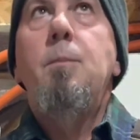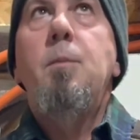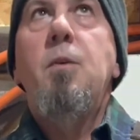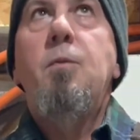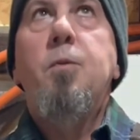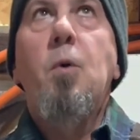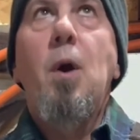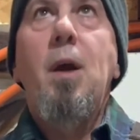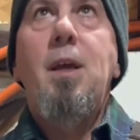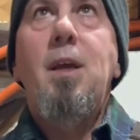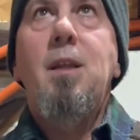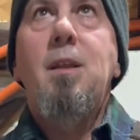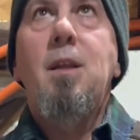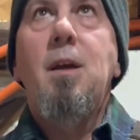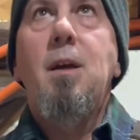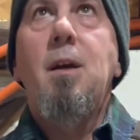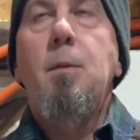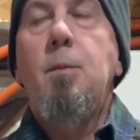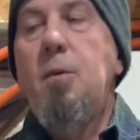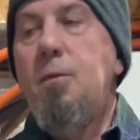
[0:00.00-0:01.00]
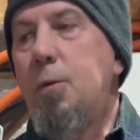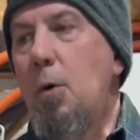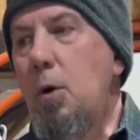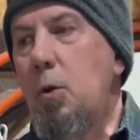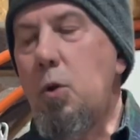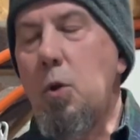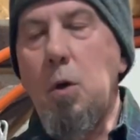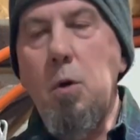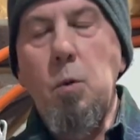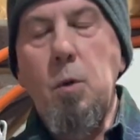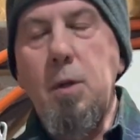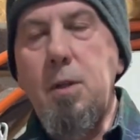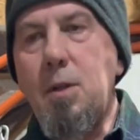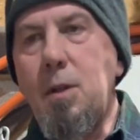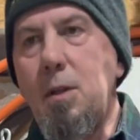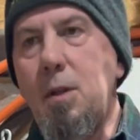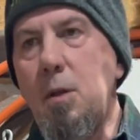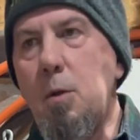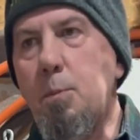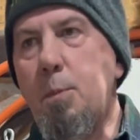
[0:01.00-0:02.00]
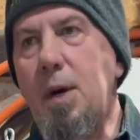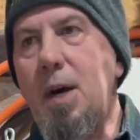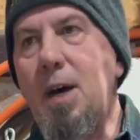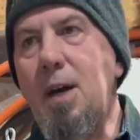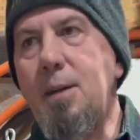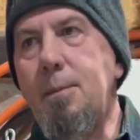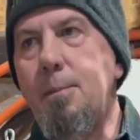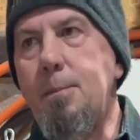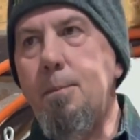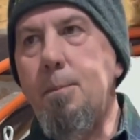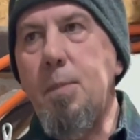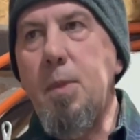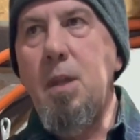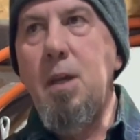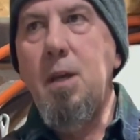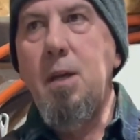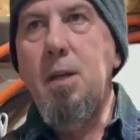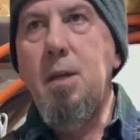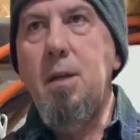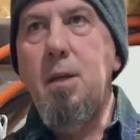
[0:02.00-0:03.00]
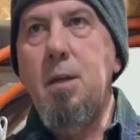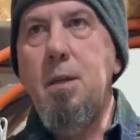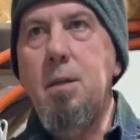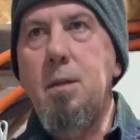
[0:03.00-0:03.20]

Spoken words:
Before I get there, before I show you what's in this pot, then